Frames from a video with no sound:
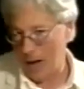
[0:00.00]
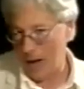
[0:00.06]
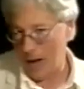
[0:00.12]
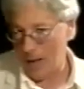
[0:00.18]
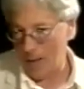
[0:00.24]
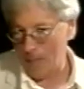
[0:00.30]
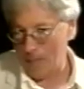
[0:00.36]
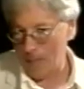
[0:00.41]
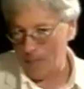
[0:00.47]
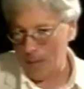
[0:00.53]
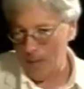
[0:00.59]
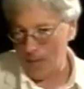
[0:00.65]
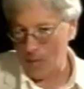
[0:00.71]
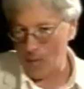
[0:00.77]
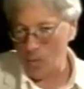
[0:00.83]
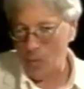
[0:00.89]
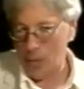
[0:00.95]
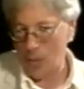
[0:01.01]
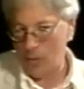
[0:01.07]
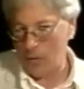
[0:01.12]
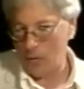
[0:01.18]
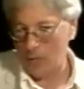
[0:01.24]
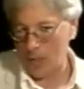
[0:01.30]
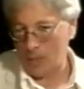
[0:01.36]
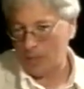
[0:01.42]
this
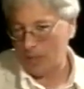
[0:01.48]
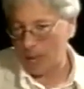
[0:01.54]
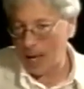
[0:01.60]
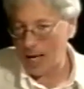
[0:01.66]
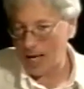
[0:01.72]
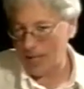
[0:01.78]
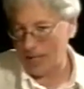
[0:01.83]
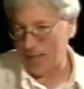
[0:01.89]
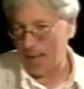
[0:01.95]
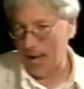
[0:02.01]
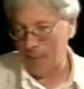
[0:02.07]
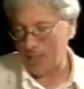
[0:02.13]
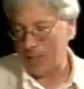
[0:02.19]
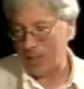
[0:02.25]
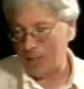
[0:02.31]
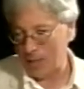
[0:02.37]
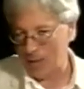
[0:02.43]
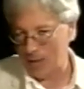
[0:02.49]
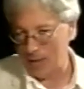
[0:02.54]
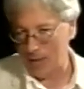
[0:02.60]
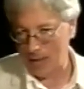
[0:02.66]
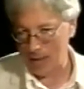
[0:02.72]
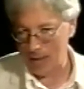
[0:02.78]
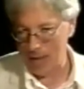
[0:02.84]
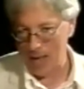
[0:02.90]
wonderful surprise that happened to
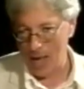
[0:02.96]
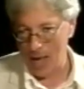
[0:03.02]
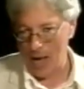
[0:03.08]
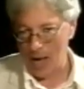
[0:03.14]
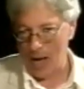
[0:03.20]
her,